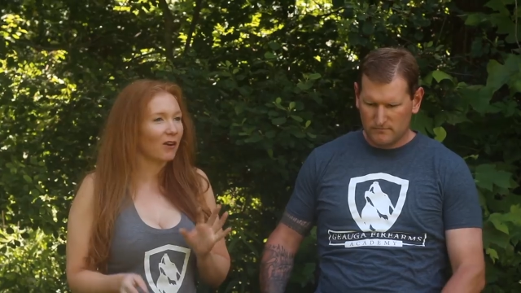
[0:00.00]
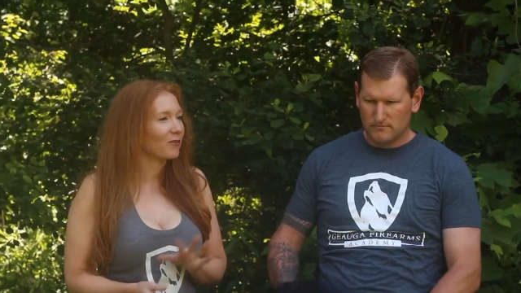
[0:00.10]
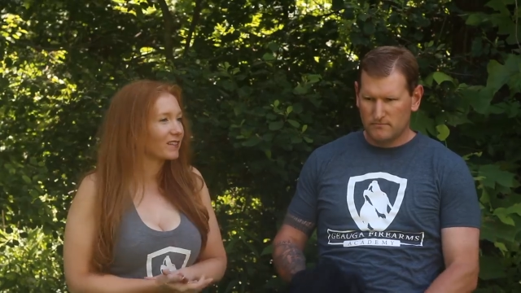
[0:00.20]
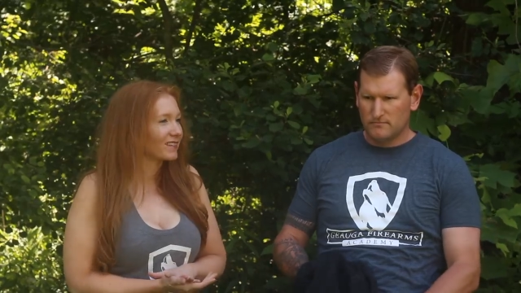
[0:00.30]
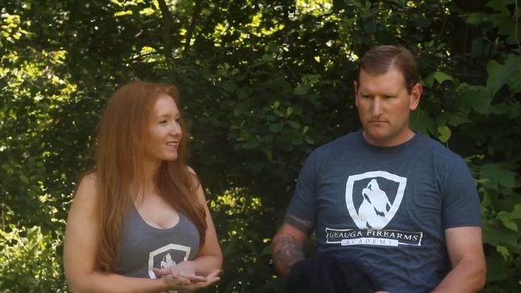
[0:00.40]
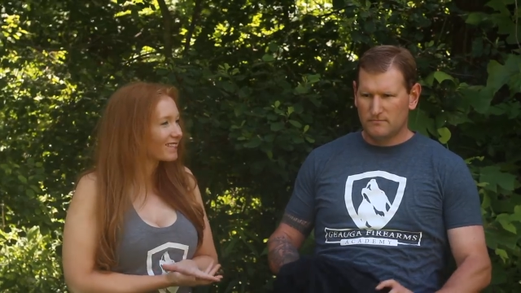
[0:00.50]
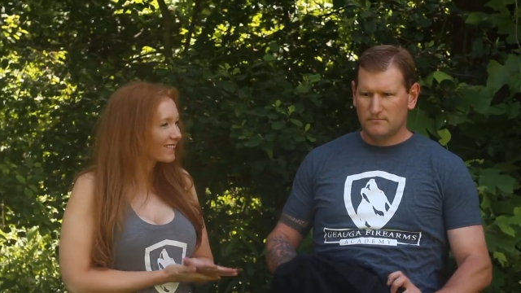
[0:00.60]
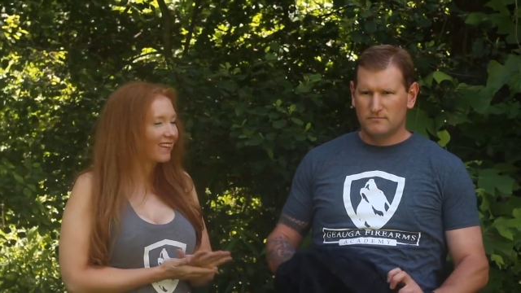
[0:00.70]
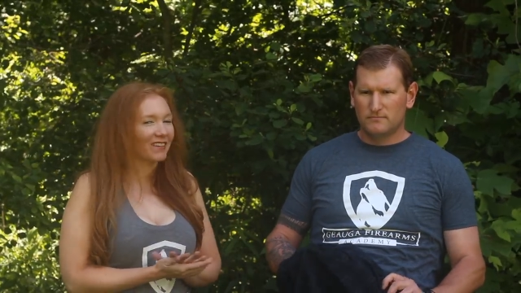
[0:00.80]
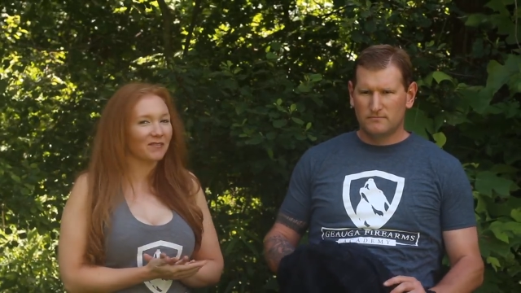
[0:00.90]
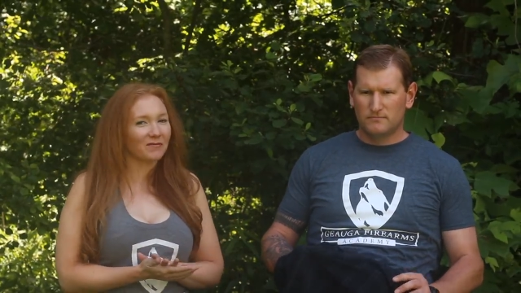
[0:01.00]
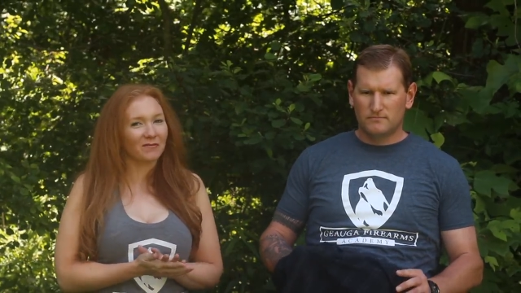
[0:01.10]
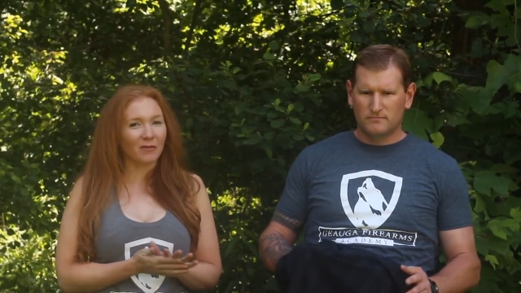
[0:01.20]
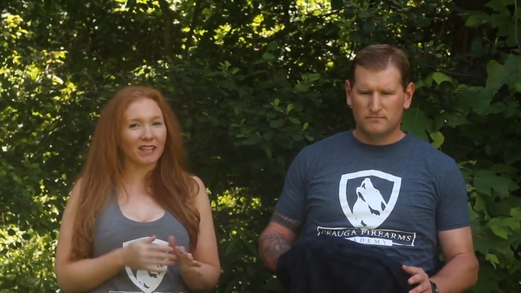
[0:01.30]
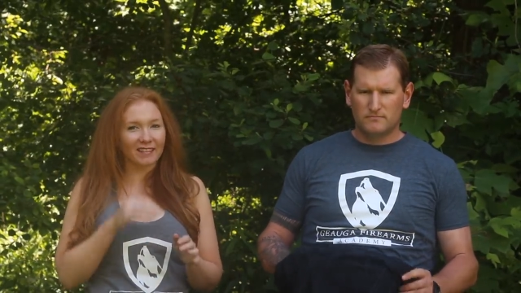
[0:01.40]
Speaker 1: outfits and like
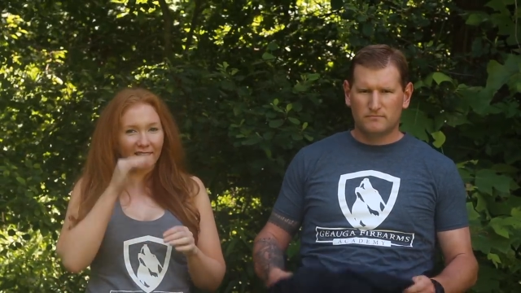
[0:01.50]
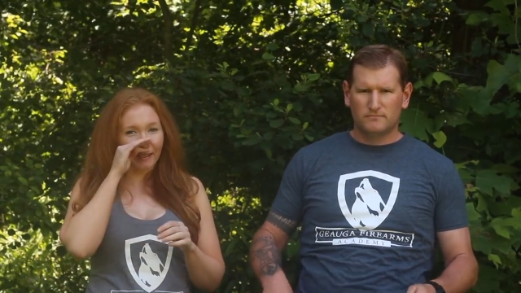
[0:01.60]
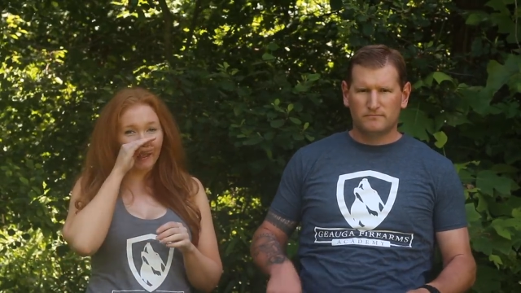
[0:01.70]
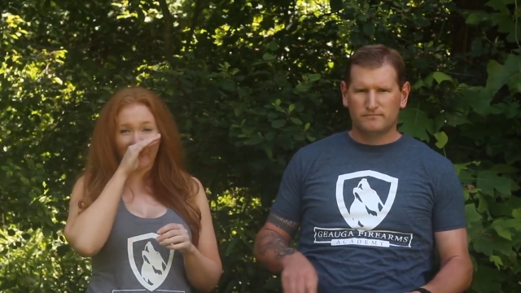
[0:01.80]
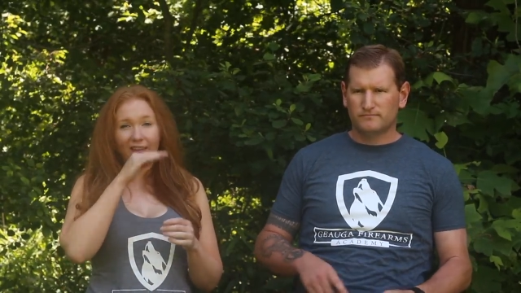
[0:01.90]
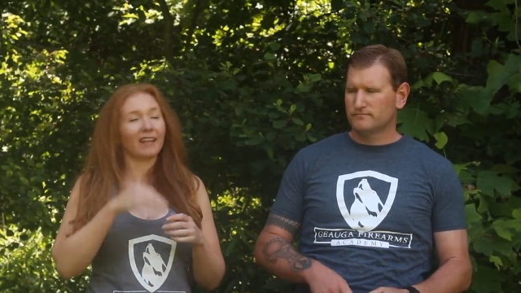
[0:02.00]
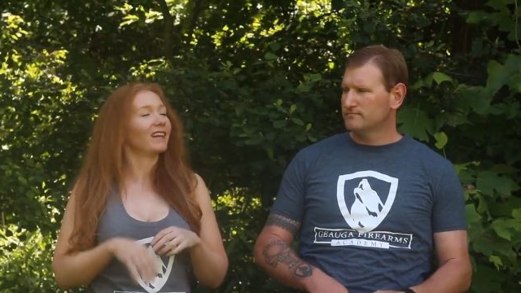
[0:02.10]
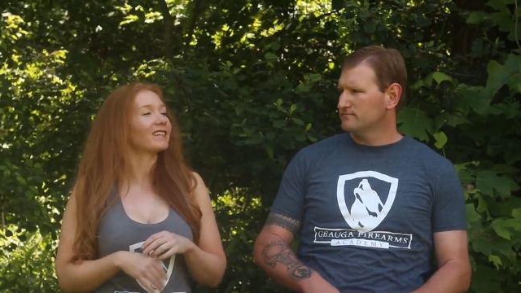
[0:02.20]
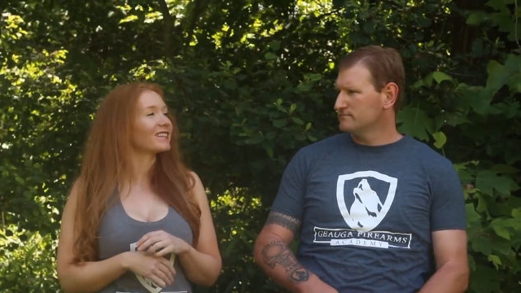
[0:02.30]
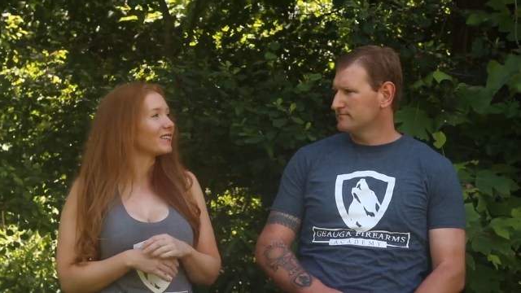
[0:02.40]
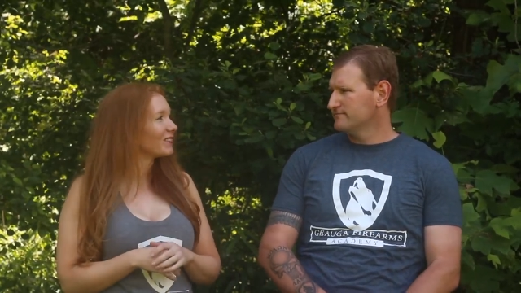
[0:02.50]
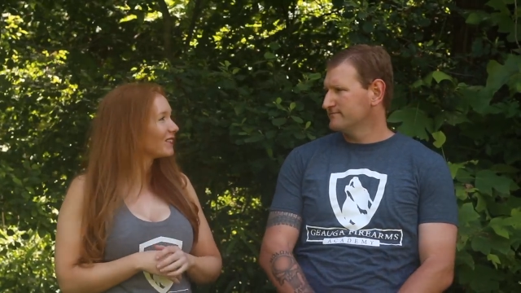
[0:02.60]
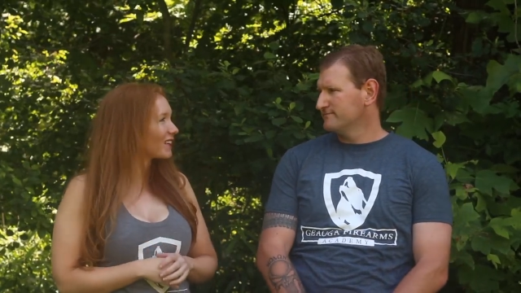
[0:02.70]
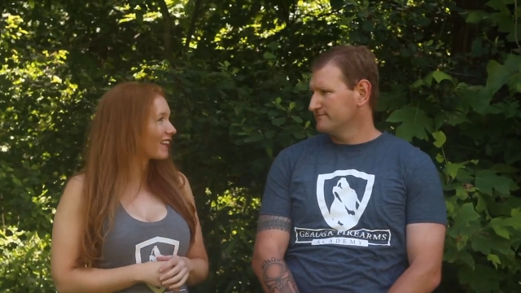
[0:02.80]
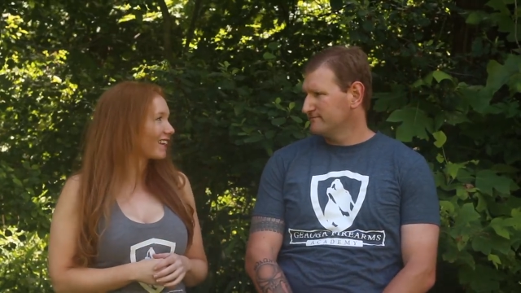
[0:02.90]
ways that I carry and
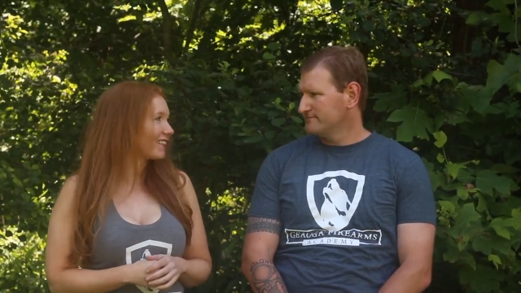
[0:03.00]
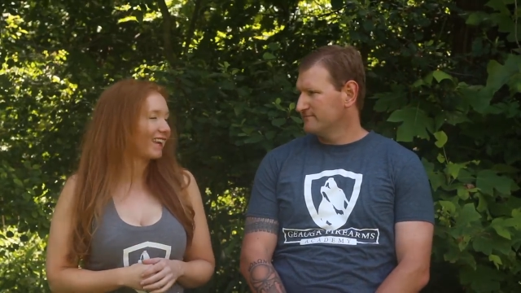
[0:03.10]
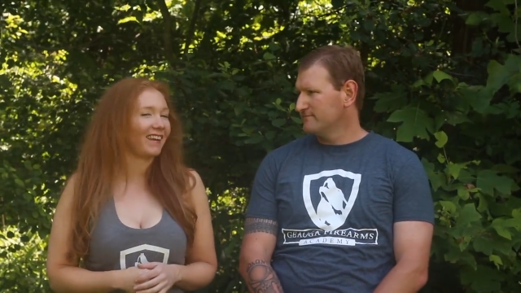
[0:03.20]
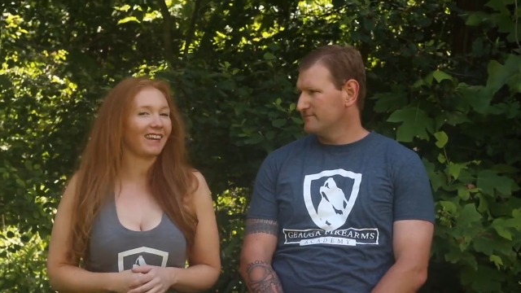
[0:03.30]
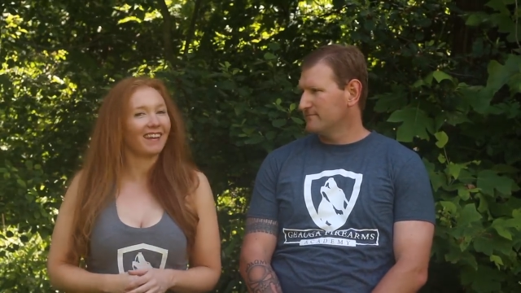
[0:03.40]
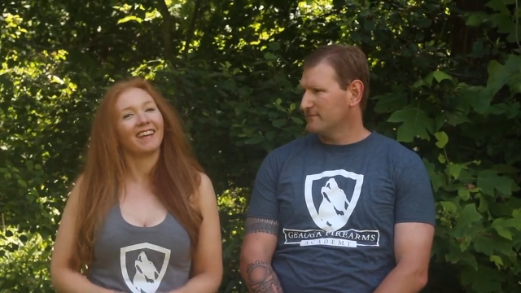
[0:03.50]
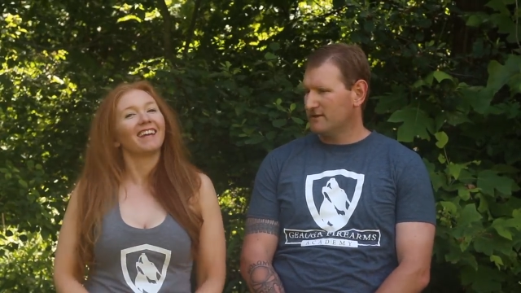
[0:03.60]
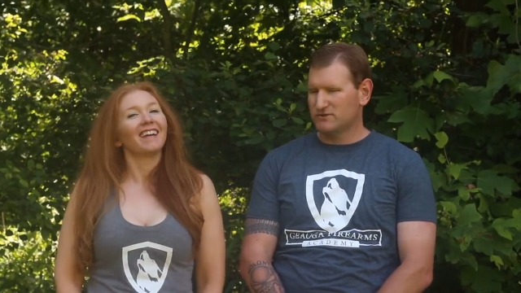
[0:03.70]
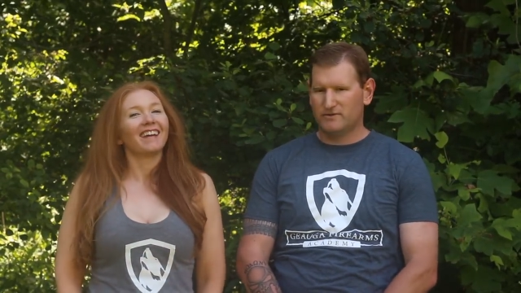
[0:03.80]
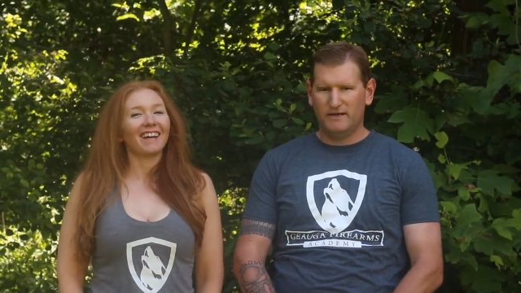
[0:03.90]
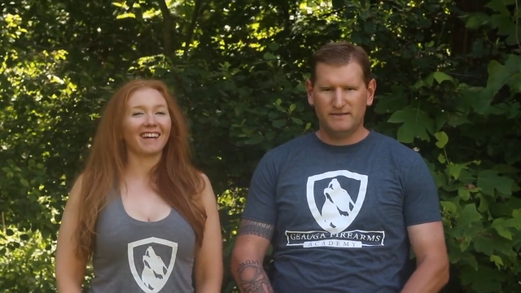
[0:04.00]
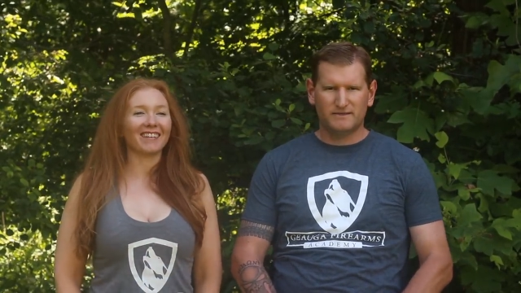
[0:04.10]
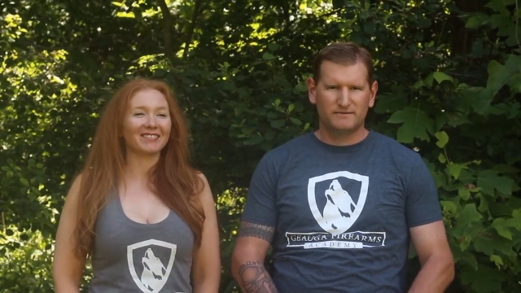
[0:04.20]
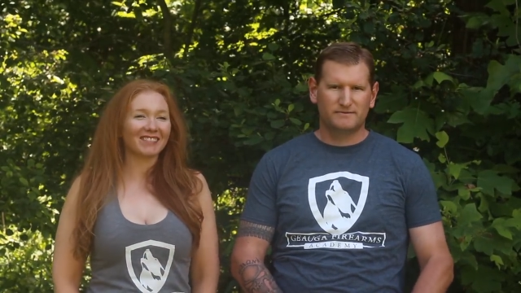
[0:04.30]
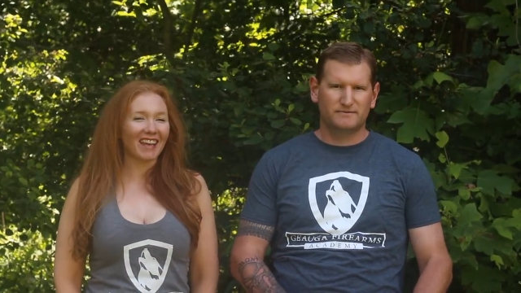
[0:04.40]
still look like a lady. That's right.
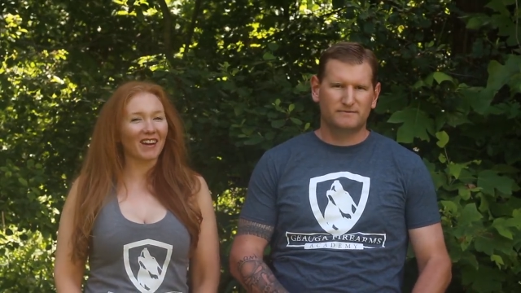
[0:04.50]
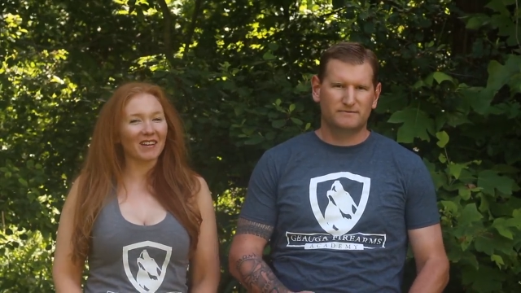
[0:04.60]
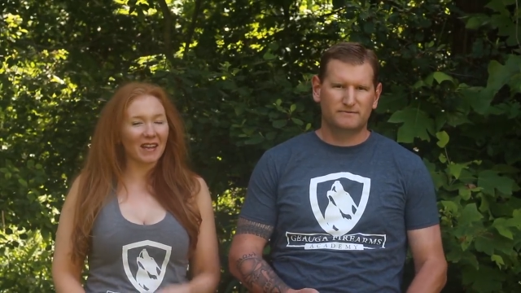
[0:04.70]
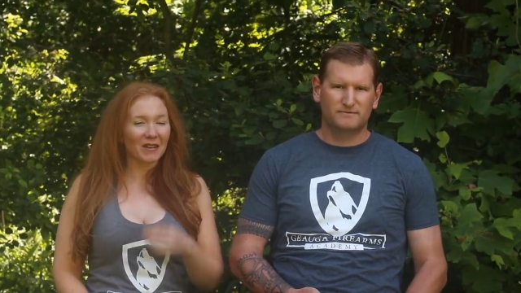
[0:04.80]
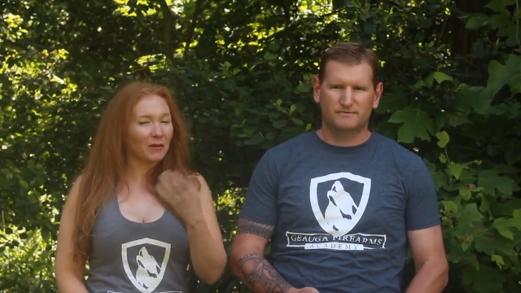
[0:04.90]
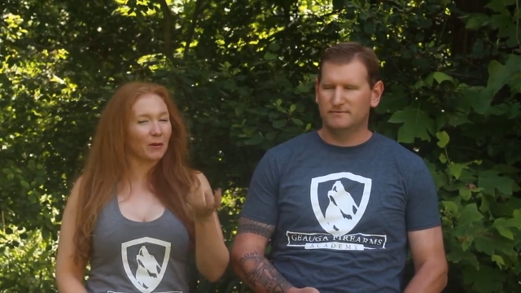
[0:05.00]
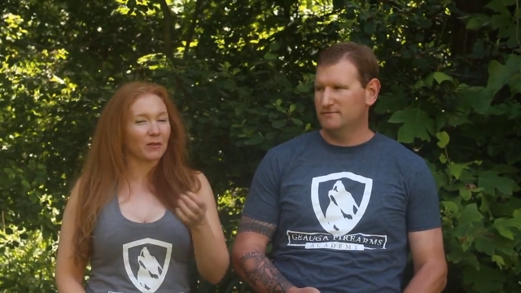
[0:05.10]
Um, and you can